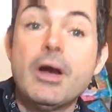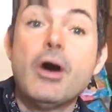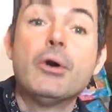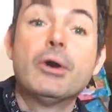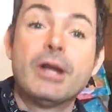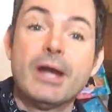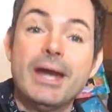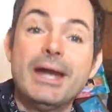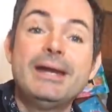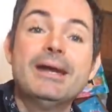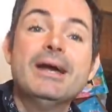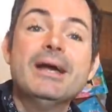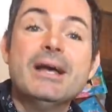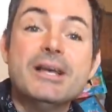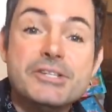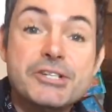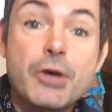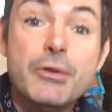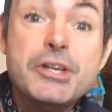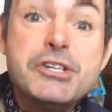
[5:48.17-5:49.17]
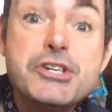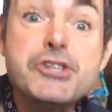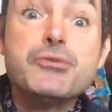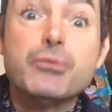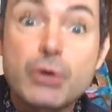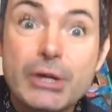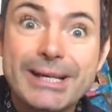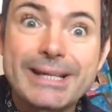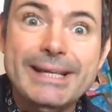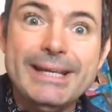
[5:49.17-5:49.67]
Okay, so this is
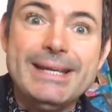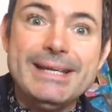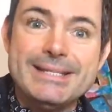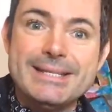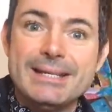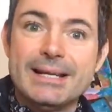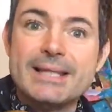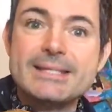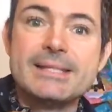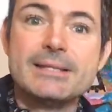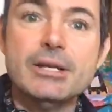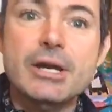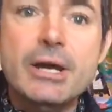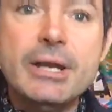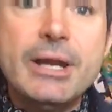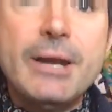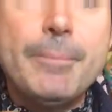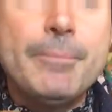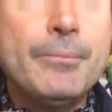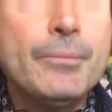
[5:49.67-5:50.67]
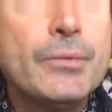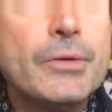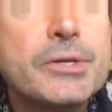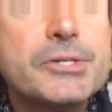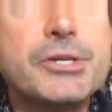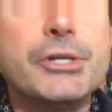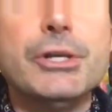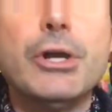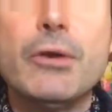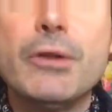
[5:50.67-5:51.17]
really easy. Let's learn it.
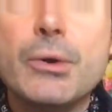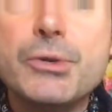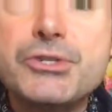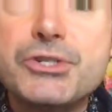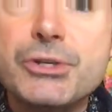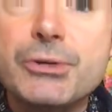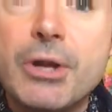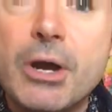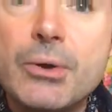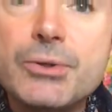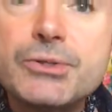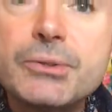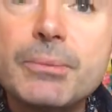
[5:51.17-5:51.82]
So you got those two notes.